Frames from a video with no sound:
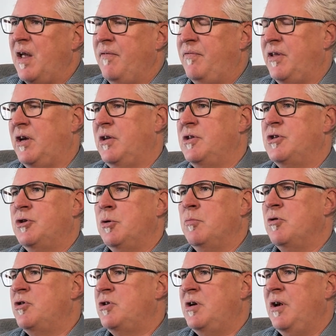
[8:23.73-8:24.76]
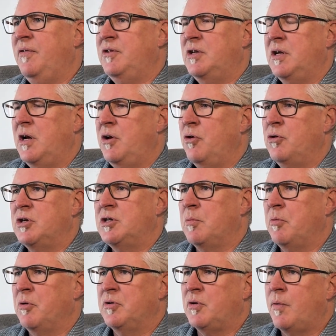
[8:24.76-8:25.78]
if the consumer shifts in a
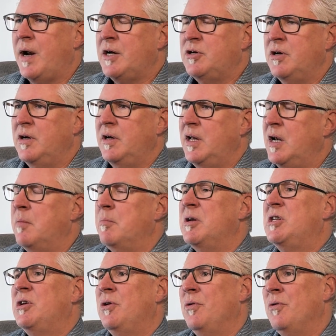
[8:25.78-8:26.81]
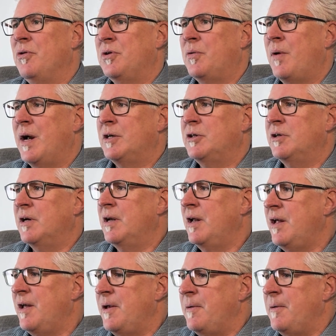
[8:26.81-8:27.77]
noticeable direction, in a material direction,